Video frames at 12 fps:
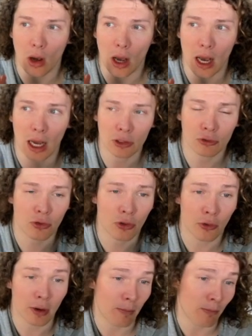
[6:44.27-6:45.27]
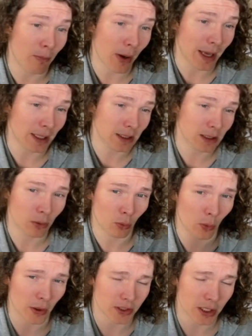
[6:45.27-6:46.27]
130 base
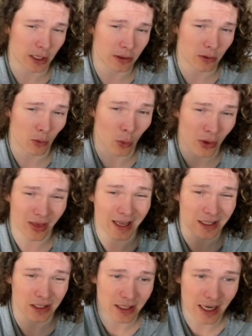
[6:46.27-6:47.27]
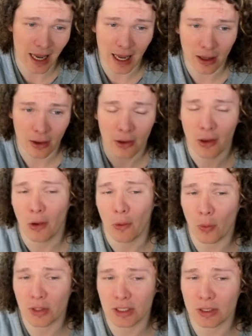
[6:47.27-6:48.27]
with each attack,
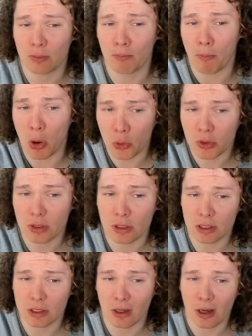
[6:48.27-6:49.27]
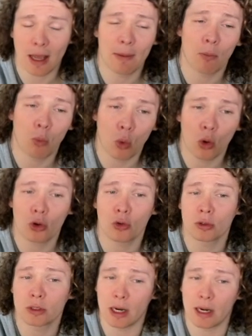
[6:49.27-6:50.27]
which is most of the time what your
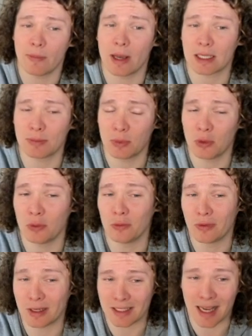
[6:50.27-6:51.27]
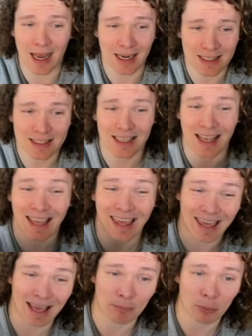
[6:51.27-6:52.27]
Dynamax move attack
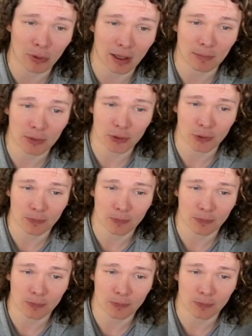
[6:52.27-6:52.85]
get put up to.